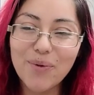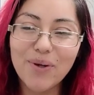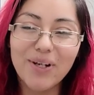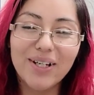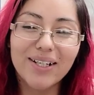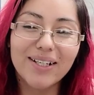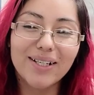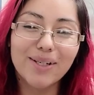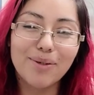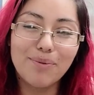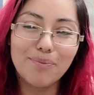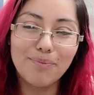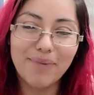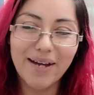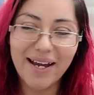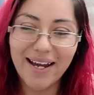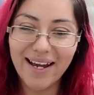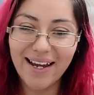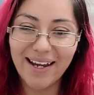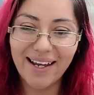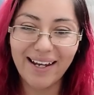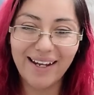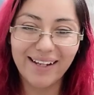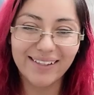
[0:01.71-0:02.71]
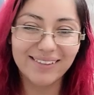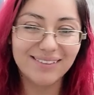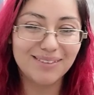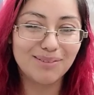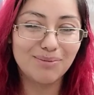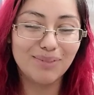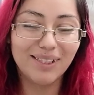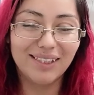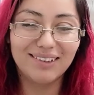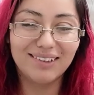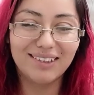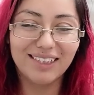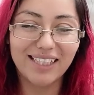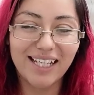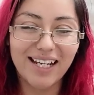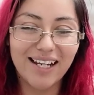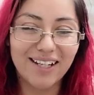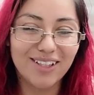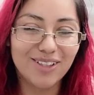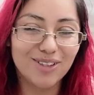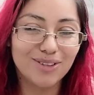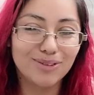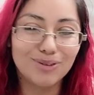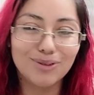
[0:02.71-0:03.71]
welcome back to my
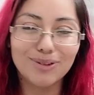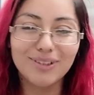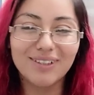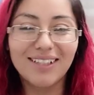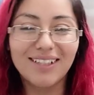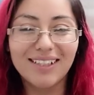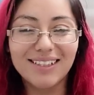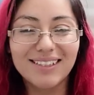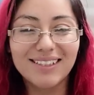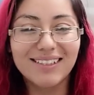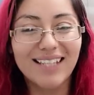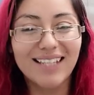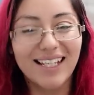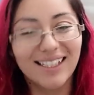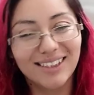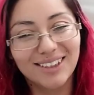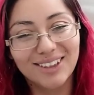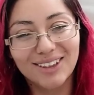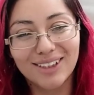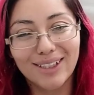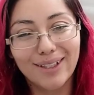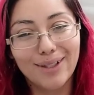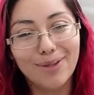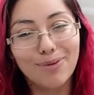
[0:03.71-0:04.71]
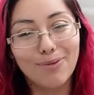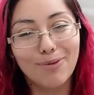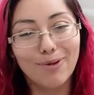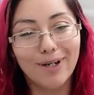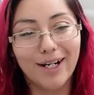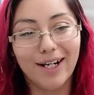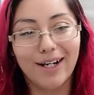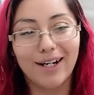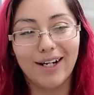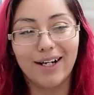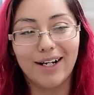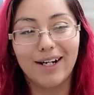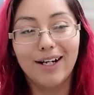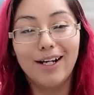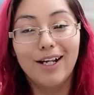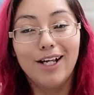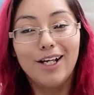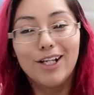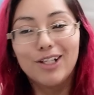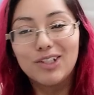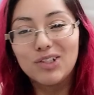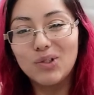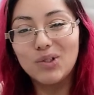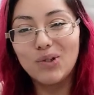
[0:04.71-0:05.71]
channel, to this section where
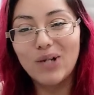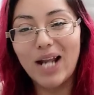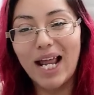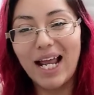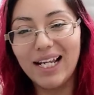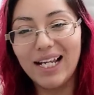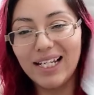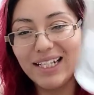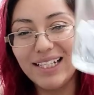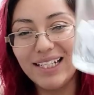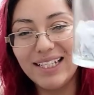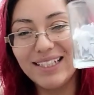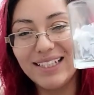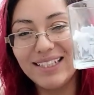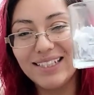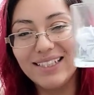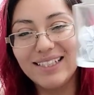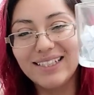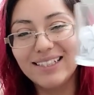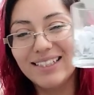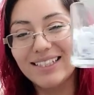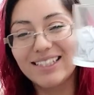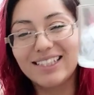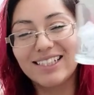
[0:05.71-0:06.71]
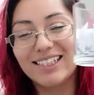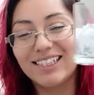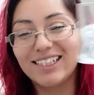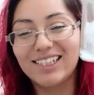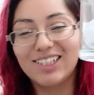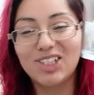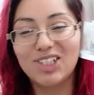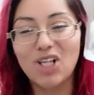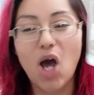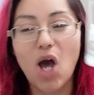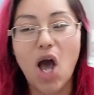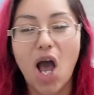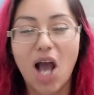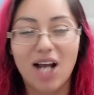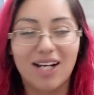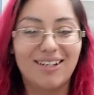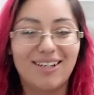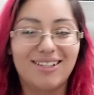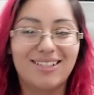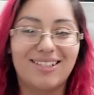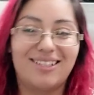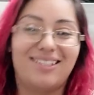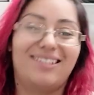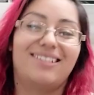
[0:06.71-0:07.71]
Doralys
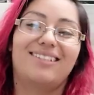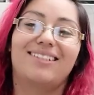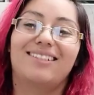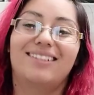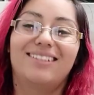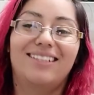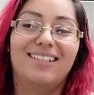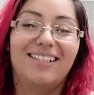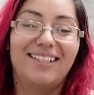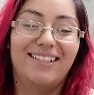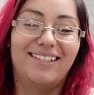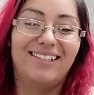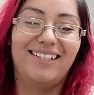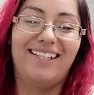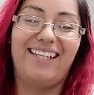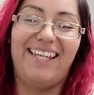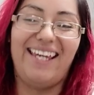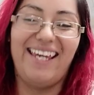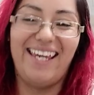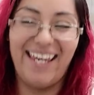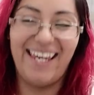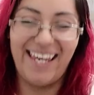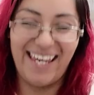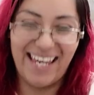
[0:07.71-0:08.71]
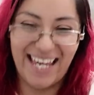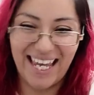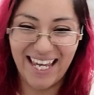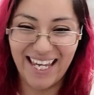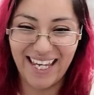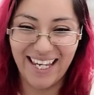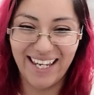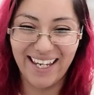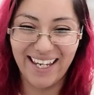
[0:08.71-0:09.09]
talks. And